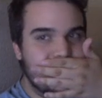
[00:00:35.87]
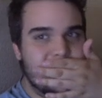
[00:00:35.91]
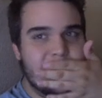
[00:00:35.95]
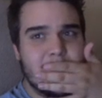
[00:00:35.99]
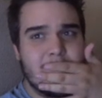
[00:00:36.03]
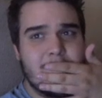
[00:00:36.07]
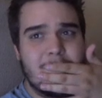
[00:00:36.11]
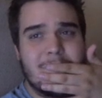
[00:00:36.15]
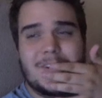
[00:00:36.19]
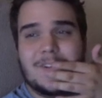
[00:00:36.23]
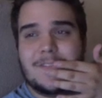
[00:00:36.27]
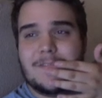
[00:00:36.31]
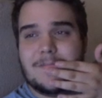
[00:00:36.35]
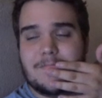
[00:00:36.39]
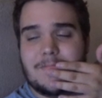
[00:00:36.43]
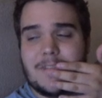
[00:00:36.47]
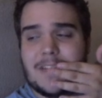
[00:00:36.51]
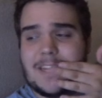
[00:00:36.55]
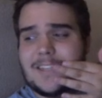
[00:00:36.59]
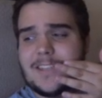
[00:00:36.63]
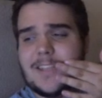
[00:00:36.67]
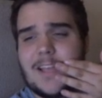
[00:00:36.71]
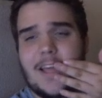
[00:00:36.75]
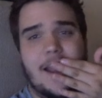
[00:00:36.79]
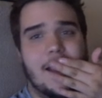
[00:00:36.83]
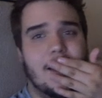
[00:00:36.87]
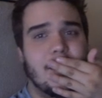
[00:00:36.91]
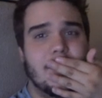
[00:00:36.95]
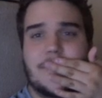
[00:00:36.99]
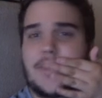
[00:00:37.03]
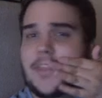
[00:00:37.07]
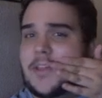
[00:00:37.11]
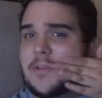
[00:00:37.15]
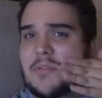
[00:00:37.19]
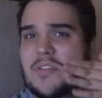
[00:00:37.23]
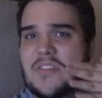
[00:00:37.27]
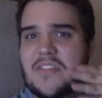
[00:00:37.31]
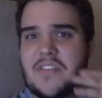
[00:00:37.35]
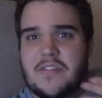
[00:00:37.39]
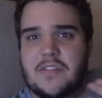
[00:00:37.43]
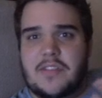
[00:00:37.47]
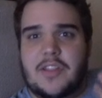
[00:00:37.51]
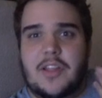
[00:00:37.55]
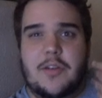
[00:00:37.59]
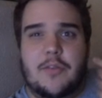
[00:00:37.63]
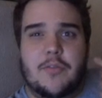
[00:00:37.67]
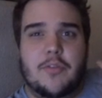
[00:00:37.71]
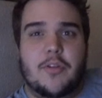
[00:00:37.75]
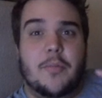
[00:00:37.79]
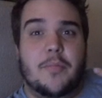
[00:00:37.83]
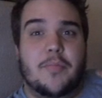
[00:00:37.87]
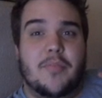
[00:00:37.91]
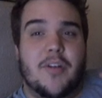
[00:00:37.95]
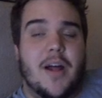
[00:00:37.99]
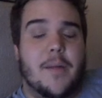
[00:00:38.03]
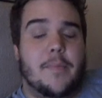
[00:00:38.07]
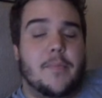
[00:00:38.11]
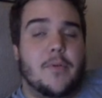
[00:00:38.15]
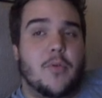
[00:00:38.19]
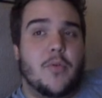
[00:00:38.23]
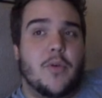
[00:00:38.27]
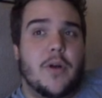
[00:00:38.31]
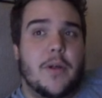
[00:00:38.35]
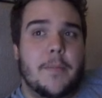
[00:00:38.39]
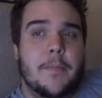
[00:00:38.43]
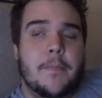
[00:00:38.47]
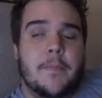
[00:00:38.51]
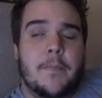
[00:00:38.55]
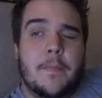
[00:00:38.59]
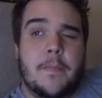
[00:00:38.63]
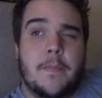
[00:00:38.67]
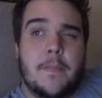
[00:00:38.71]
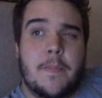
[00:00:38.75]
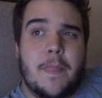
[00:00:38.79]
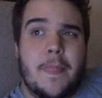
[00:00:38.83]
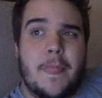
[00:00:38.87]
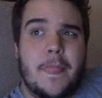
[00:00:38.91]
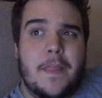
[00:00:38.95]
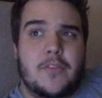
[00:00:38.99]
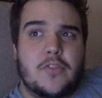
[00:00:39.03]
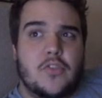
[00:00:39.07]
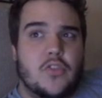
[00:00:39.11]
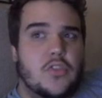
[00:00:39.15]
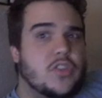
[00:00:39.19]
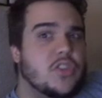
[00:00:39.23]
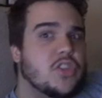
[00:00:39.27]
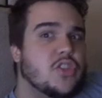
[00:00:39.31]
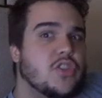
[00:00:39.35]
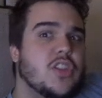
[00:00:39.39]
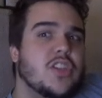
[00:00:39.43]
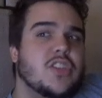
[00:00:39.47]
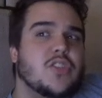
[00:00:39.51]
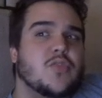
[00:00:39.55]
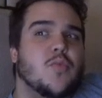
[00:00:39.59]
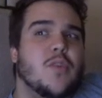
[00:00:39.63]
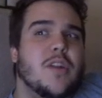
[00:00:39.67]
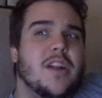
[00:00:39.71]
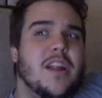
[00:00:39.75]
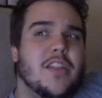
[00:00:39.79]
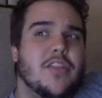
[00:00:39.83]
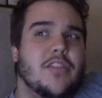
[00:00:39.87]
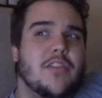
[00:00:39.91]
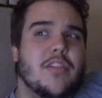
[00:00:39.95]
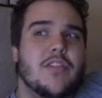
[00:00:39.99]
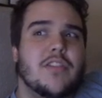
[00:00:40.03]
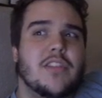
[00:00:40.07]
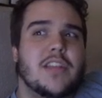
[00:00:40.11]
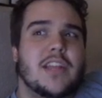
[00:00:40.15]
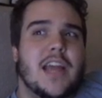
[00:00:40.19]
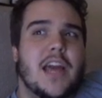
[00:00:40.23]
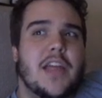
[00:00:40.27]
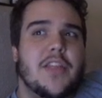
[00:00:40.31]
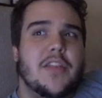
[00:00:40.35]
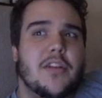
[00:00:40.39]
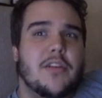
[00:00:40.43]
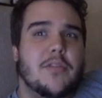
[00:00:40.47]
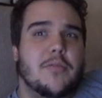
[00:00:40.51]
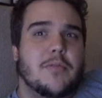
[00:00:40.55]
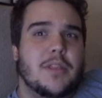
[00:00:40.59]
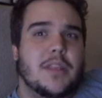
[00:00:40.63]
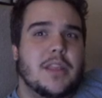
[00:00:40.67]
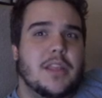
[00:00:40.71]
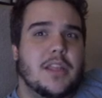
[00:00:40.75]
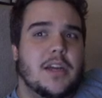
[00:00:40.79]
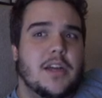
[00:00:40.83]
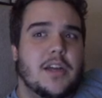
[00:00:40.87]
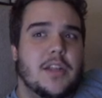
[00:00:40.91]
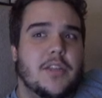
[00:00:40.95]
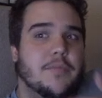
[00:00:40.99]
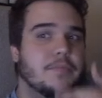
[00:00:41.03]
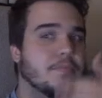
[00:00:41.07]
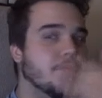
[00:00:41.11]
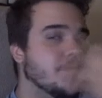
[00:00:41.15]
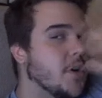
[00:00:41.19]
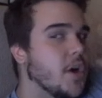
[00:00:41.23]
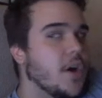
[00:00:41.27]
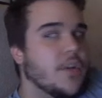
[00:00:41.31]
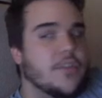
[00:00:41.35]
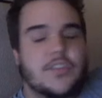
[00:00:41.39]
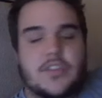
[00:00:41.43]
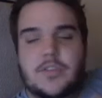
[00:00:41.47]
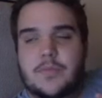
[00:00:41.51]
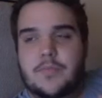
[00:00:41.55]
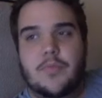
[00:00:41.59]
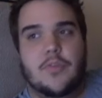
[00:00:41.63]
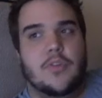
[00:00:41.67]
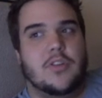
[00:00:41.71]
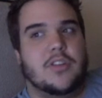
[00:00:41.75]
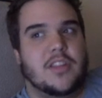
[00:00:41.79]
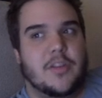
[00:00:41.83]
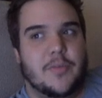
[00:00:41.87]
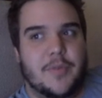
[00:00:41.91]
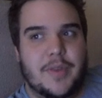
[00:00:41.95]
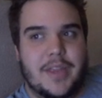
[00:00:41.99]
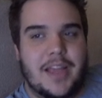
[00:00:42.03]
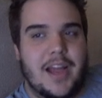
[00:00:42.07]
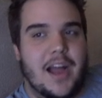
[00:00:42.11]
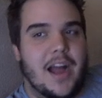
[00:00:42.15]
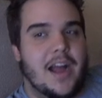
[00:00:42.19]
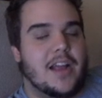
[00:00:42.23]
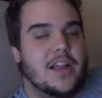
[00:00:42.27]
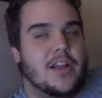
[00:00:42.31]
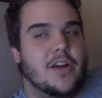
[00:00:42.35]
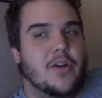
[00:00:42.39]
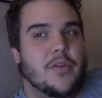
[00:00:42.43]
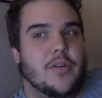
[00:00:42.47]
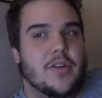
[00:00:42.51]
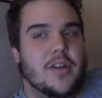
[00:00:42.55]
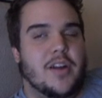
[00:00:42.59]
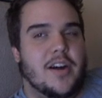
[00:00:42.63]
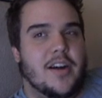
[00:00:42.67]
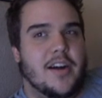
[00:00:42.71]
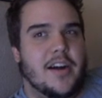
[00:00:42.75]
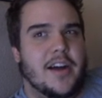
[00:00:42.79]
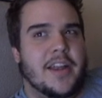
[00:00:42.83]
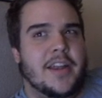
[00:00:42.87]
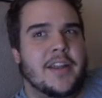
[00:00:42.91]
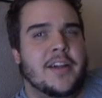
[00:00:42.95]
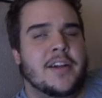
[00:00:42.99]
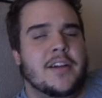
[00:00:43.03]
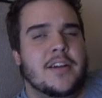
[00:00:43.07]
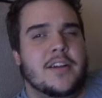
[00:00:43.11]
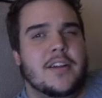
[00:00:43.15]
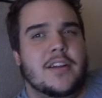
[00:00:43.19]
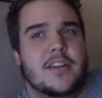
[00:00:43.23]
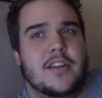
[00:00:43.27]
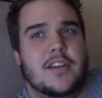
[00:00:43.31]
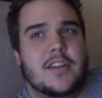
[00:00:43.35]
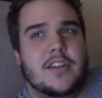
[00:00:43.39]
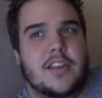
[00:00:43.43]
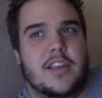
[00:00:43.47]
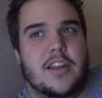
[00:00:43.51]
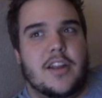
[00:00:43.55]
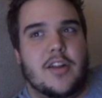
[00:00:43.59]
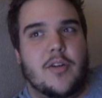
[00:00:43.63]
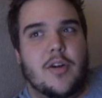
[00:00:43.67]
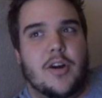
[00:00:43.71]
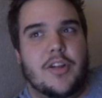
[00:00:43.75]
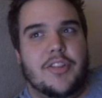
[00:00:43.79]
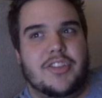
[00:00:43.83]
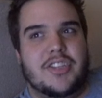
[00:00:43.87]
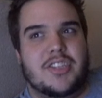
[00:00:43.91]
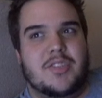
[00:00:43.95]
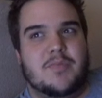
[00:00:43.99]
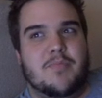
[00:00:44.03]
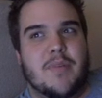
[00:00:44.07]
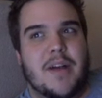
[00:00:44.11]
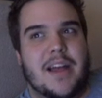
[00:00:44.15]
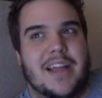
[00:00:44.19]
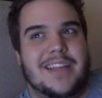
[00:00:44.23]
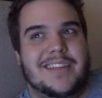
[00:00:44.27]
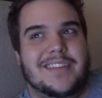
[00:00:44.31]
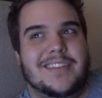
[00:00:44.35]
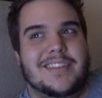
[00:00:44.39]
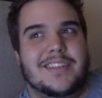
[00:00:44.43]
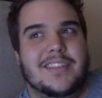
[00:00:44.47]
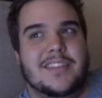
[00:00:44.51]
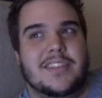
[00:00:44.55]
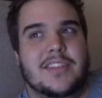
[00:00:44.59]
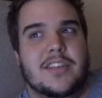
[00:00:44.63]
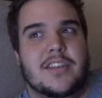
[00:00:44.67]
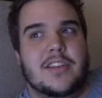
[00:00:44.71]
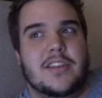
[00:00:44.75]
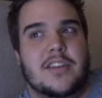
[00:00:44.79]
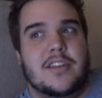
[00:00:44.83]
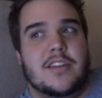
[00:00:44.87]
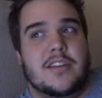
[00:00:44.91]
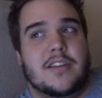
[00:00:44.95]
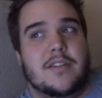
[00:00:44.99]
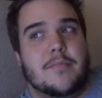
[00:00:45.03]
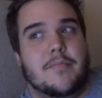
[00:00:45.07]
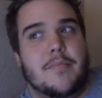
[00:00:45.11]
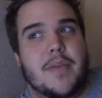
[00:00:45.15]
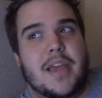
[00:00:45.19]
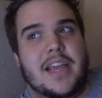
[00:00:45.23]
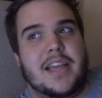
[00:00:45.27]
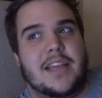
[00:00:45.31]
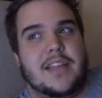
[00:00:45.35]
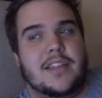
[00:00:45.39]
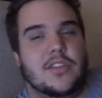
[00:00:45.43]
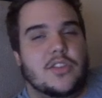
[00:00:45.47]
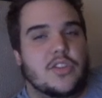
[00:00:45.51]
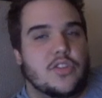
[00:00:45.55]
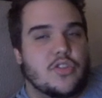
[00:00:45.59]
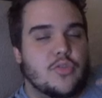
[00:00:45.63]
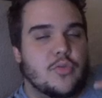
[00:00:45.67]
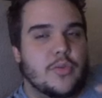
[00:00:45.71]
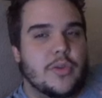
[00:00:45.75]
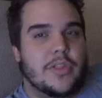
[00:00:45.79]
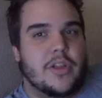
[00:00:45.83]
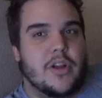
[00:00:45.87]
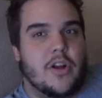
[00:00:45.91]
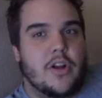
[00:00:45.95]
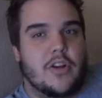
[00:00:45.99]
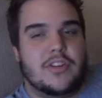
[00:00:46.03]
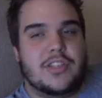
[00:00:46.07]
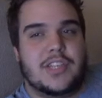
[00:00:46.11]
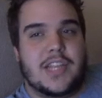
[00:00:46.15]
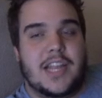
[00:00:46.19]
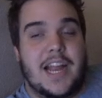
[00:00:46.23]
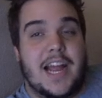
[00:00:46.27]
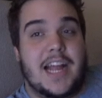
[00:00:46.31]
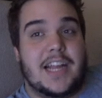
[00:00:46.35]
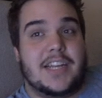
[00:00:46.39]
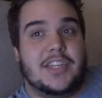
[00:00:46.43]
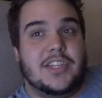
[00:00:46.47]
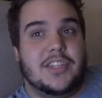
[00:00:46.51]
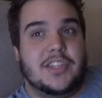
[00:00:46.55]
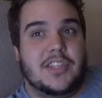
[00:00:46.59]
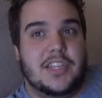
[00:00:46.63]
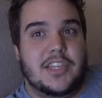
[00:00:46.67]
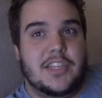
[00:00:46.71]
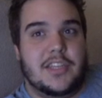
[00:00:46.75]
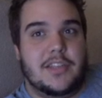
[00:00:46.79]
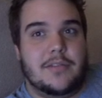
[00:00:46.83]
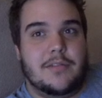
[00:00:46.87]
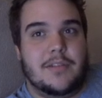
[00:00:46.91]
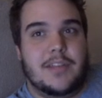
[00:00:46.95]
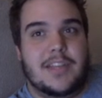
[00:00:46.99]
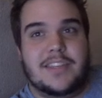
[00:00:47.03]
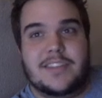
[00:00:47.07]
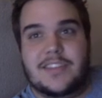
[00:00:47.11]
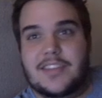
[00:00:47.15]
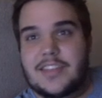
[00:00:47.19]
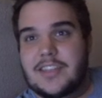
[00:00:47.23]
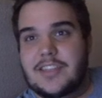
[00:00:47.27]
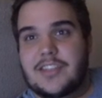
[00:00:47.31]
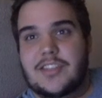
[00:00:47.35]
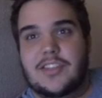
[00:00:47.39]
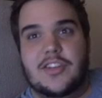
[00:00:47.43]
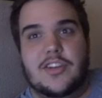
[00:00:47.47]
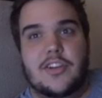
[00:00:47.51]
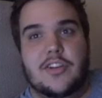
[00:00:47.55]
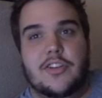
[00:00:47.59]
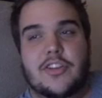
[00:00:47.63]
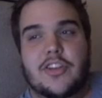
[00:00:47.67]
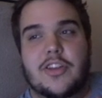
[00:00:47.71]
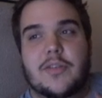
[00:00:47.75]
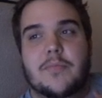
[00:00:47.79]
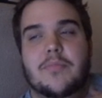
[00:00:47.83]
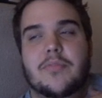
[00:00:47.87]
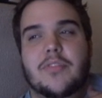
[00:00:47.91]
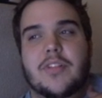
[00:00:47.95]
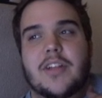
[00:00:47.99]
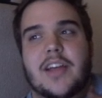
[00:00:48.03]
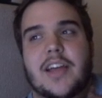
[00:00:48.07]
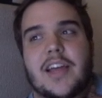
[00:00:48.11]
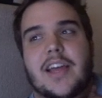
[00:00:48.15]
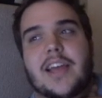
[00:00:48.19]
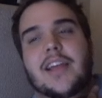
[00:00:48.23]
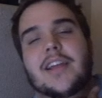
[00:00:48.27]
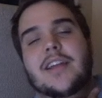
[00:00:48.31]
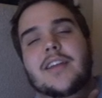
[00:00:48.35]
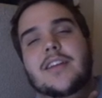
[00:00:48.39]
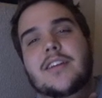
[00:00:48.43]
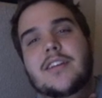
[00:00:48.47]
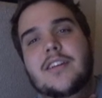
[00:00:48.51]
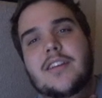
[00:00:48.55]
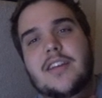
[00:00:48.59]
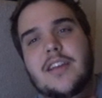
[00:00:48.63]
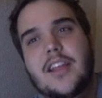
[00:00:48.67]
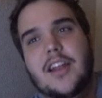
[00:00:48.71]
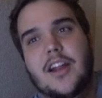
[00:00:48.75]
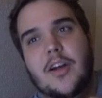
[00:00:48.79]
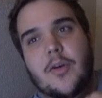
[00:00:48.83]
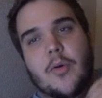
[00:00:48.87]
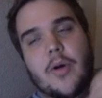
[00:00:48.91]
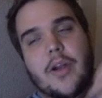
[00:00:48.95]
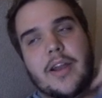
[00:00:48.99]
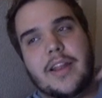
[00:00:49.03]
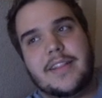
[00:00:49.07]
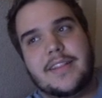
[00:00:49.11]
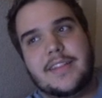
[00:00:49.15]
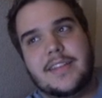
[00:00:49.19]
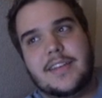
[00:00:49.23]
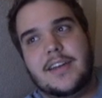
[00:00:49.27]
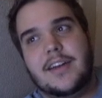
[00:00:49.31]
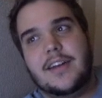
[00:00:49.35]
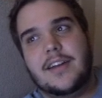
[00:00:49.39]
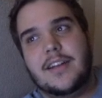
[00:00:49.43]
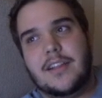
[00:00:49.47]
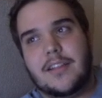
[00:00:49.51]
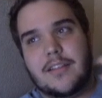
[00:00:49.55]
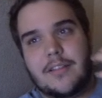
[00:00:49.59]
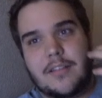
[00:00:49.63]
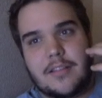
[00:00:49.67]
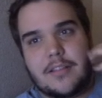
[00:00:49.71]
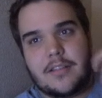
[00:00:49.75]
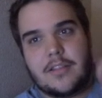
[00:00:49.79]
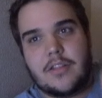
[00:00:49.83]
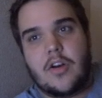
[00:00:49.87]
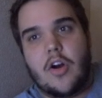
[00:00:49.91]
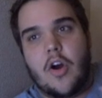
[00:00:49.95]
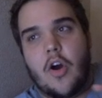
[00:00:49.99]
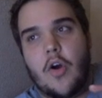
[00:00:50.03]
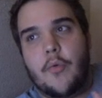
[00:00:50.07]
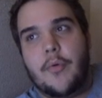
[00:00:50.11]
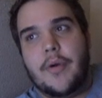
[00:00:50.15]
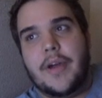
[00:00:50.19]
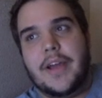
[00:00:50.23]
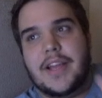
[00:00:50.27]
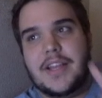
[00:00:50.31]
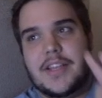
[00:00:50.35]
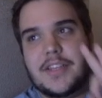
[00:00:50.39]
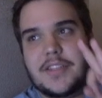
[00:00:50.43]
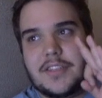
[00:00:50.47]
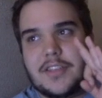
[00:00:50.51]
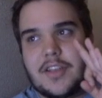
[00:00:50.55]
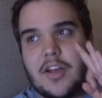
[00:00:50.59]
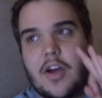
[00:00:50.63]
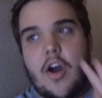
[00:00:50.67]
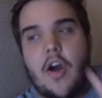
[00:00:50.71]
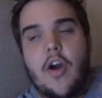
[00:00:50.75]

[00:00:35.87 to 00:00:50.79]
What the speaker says: But like I said, I don't think we've ever done a real proper one. So this is one I've thrown together with all the support that we got going on. You know, all the spice, making do with cards that actually exist, you know, you can play. And I wanted to always